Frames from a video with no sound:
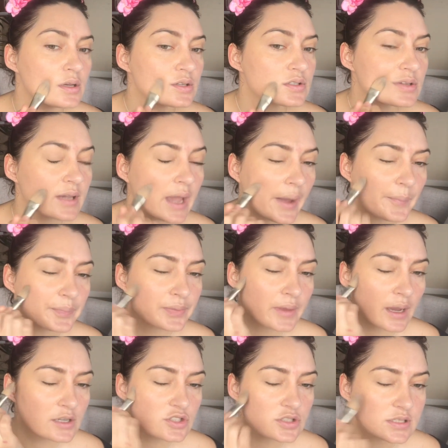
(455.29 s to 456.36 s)
So yeah,
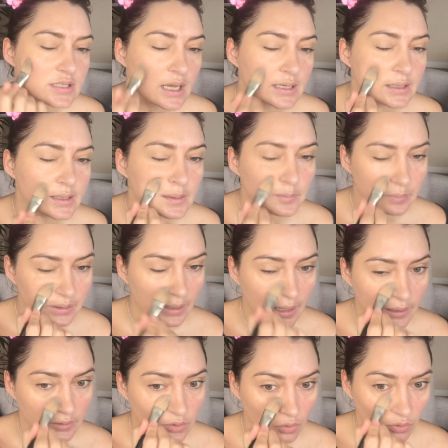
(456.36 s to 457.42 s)
I just lightly
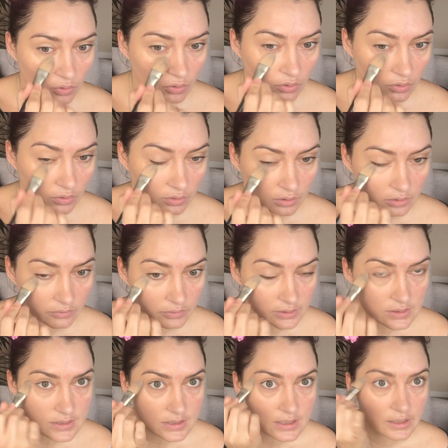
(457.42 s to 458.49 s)
blend all of
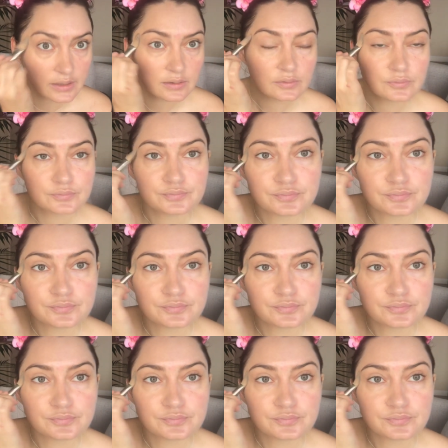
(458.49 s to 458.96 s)
this in